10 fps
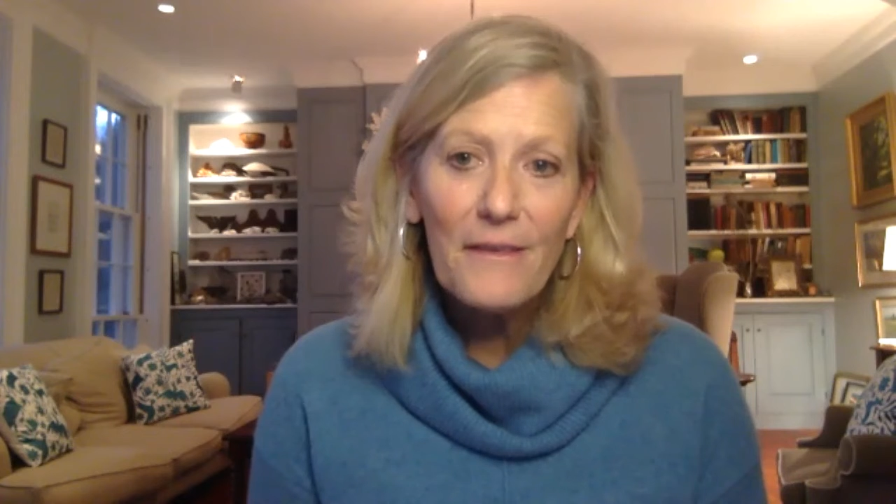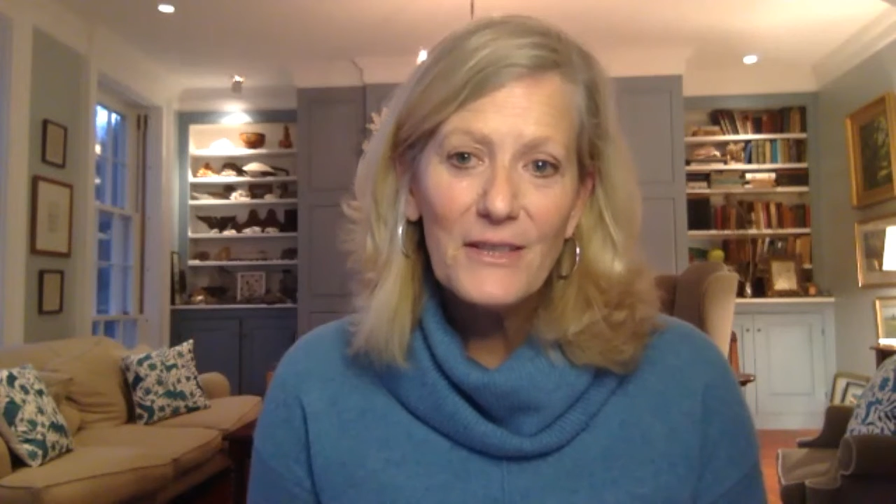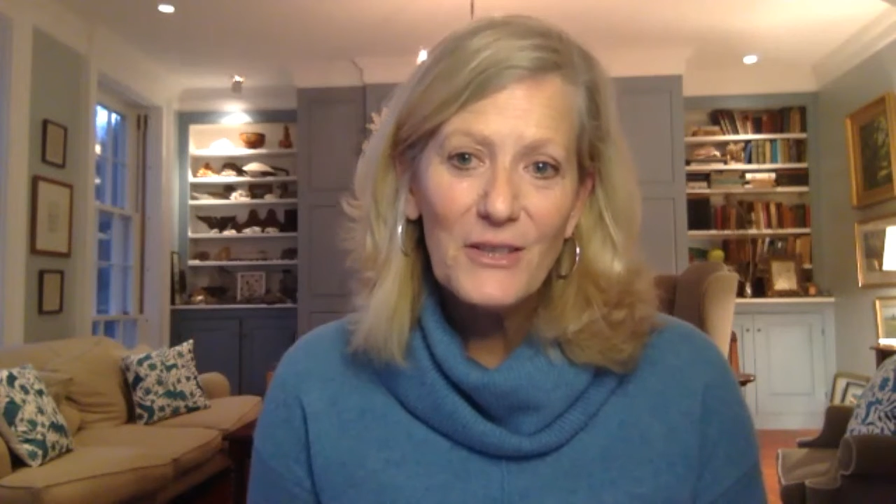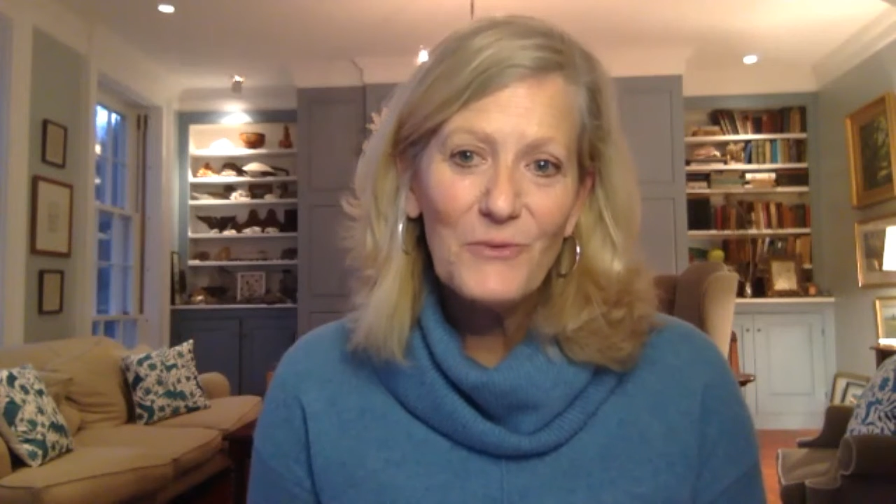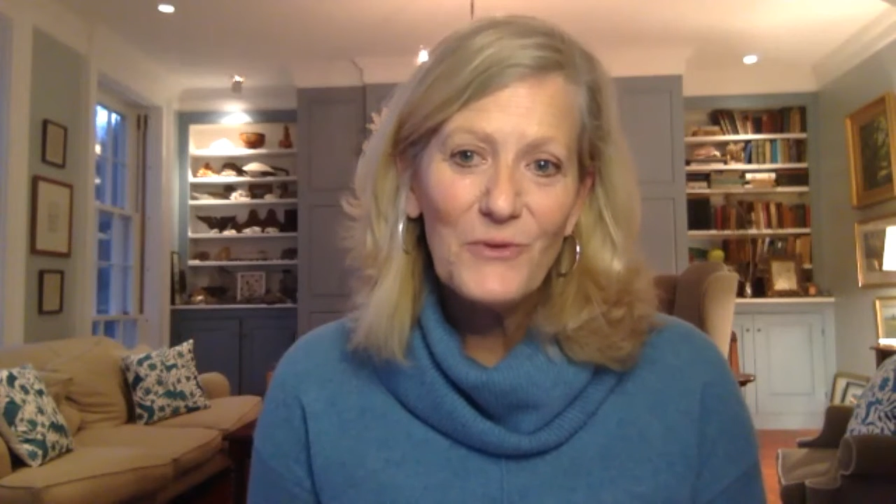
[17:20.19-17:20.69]

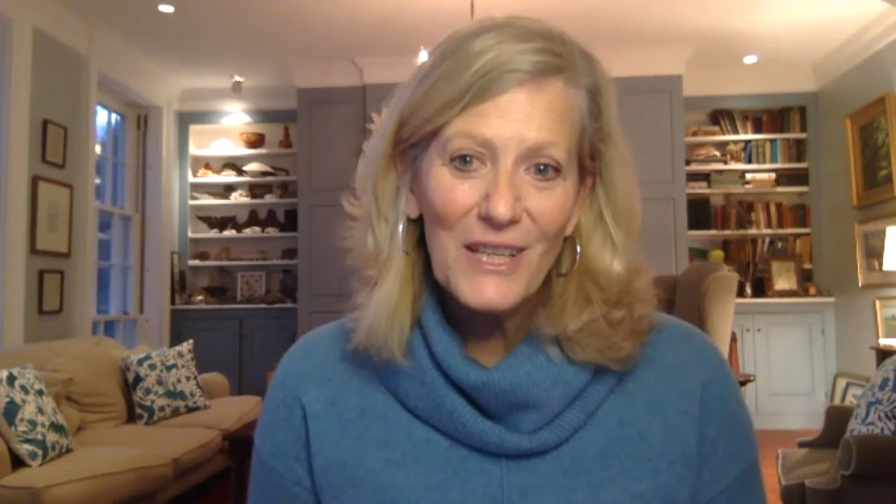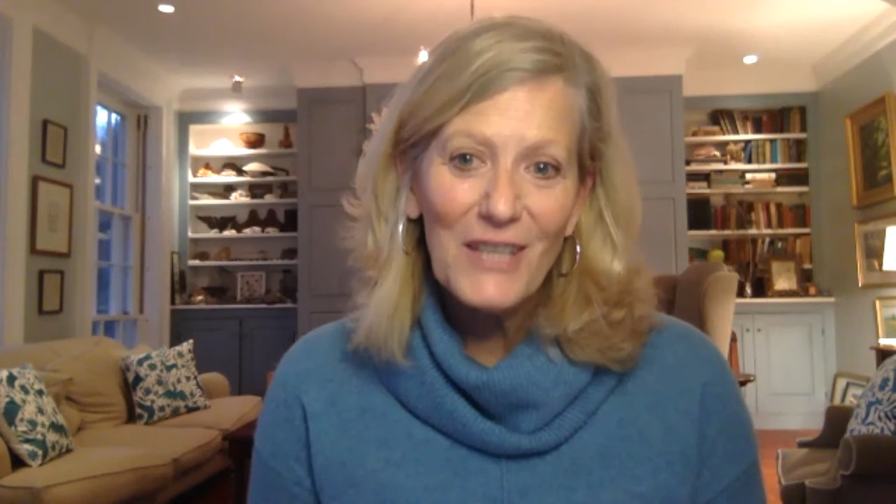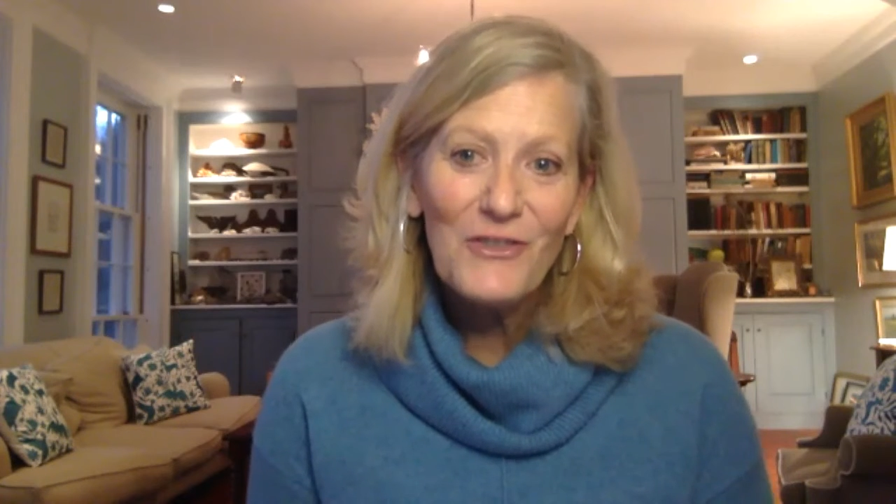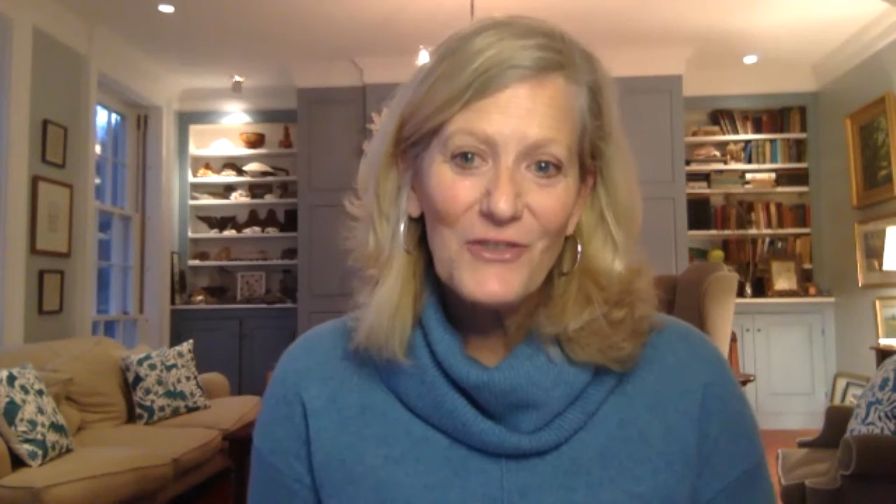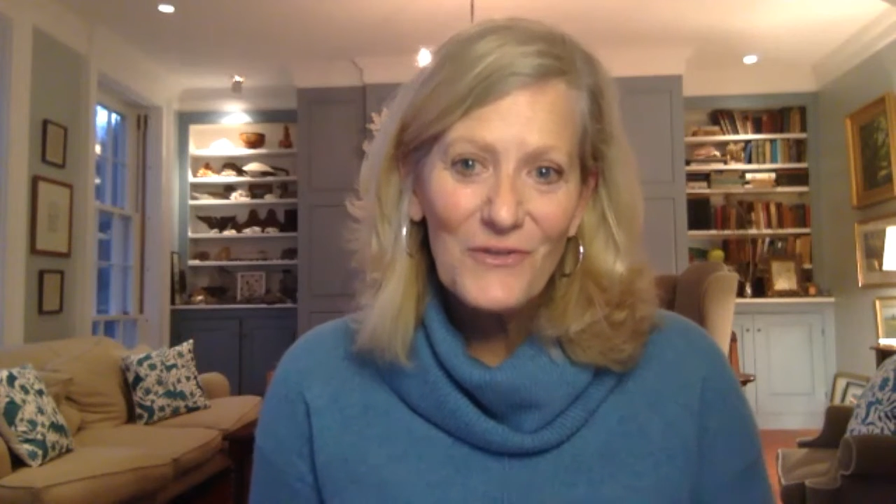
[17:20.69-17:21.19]
so
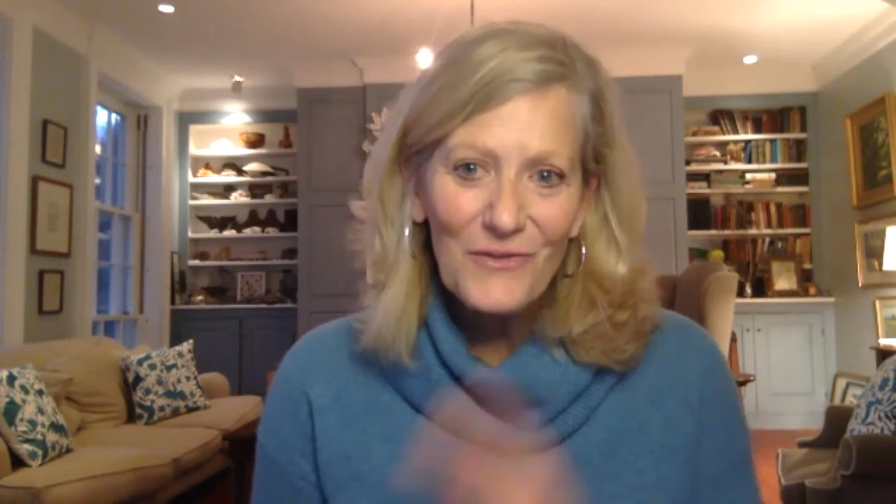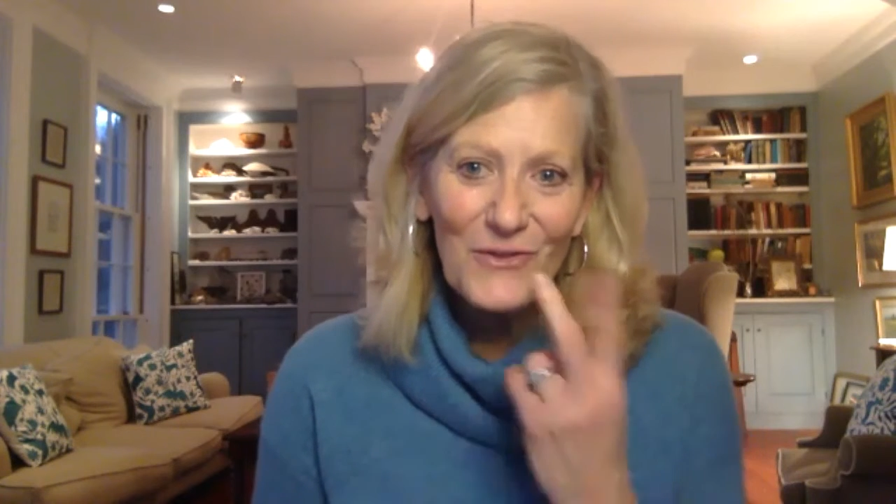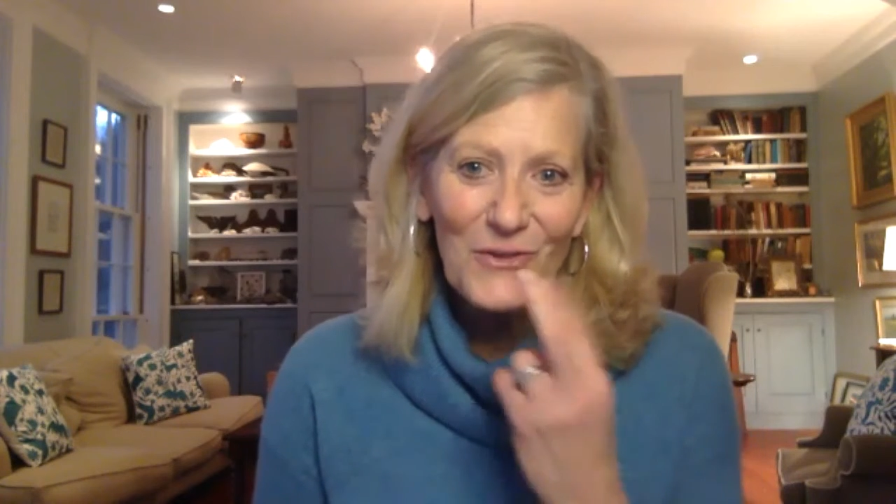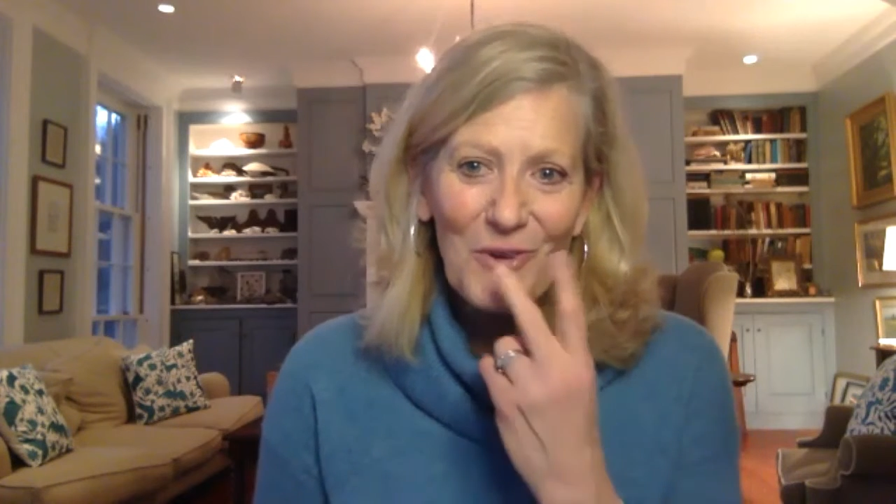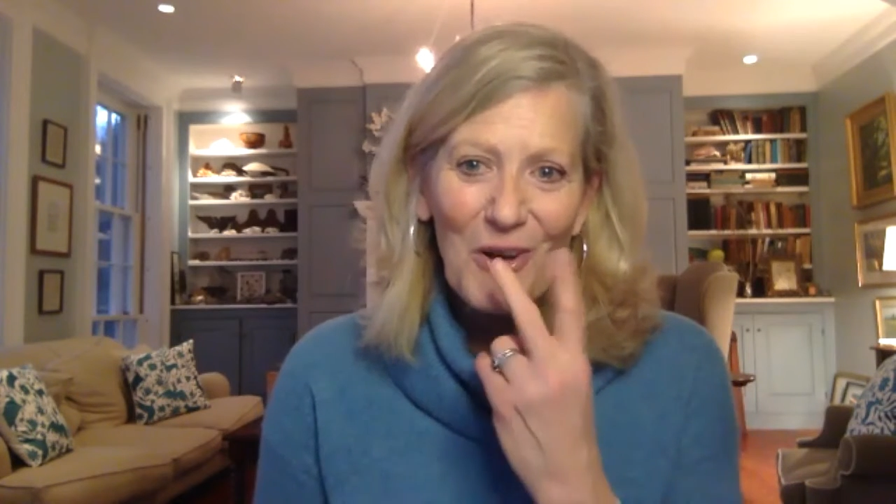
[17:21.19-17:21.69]
each
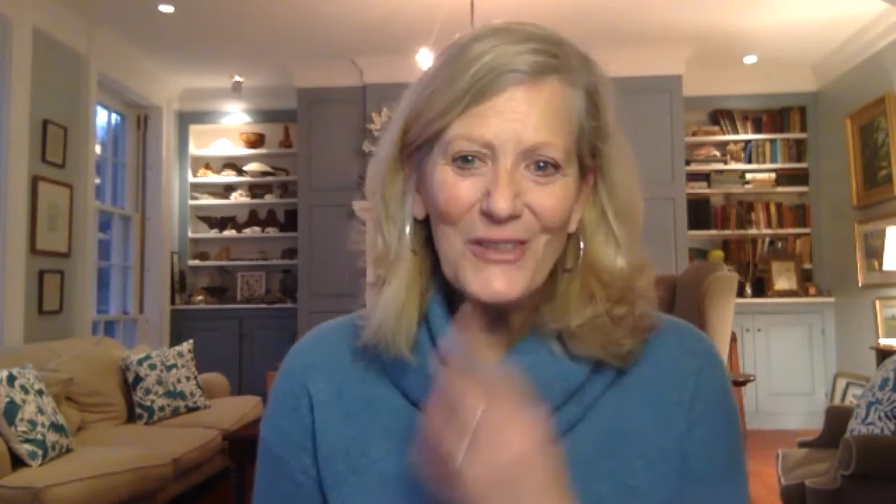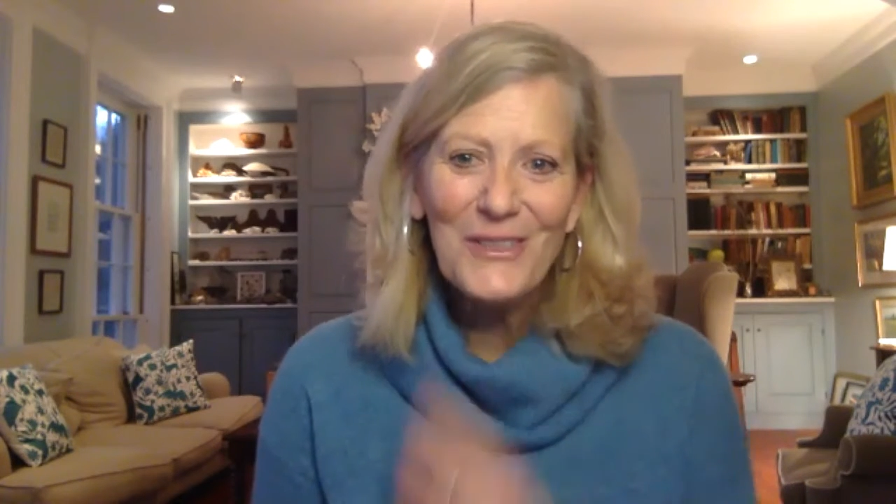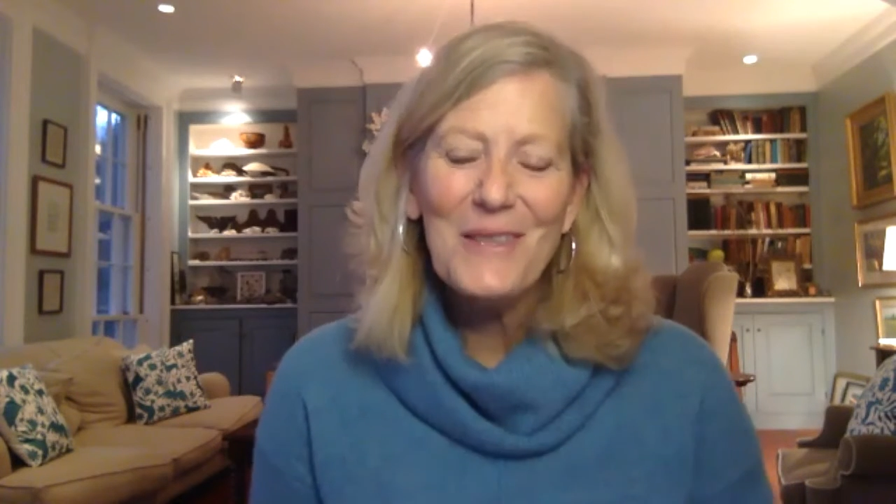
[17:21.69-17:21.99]
2 calls